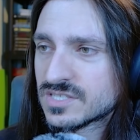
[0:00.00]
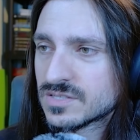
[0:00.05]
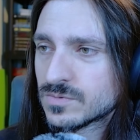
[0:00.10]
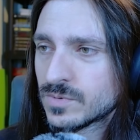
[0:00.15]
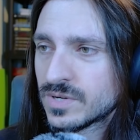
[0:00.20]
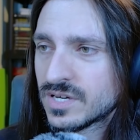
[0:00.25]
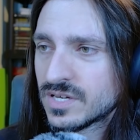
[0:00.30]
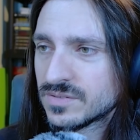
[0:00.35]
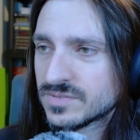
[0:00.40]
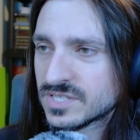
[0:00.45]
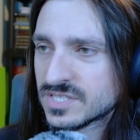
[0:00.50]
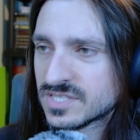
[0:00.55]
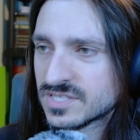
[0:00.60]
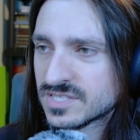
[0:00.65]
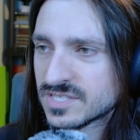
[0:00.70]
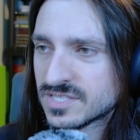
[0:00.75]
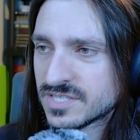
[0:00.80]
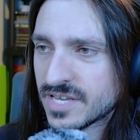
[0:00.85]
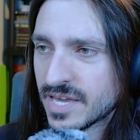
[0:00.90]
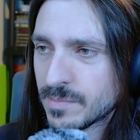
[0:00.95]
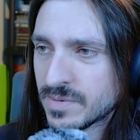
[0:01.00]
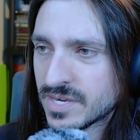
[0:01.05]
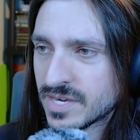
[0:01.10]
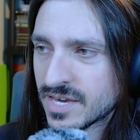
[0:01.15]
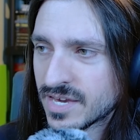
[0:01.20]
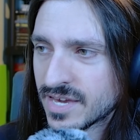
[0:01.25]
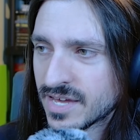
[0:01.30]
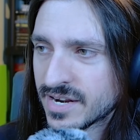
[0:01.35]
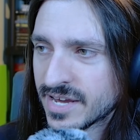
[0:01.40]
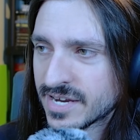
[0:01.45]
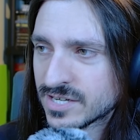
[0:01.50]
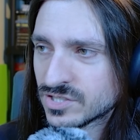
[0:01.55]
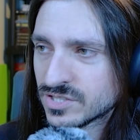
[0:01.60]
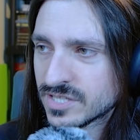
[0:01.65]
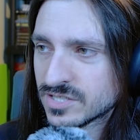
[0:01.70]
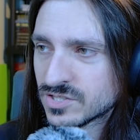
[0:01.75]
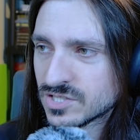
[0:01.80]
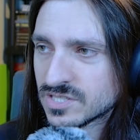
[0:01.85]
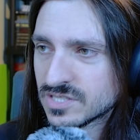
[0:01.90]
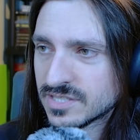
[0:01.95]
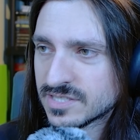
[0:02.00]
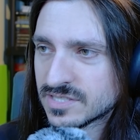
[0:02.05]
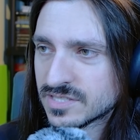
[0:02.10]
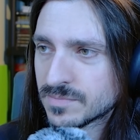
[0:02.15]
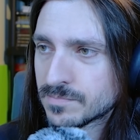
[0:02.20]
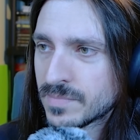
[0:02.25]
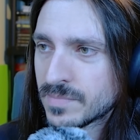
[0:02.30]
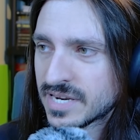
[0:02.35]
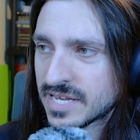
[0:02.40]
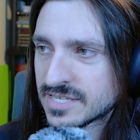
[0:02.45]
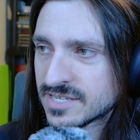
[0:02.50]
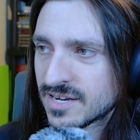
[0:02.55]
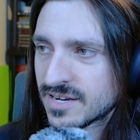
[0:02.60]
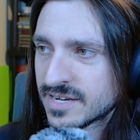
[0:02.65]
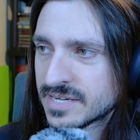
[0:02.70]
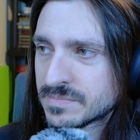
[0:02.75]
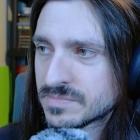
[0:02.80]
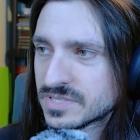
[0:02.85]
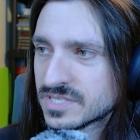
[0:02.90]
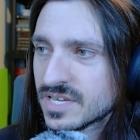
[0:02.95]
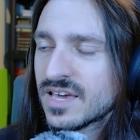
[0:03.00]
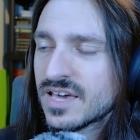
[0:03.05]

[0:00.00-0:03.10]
Well, this is the same EAN, actually. It's just listed many times.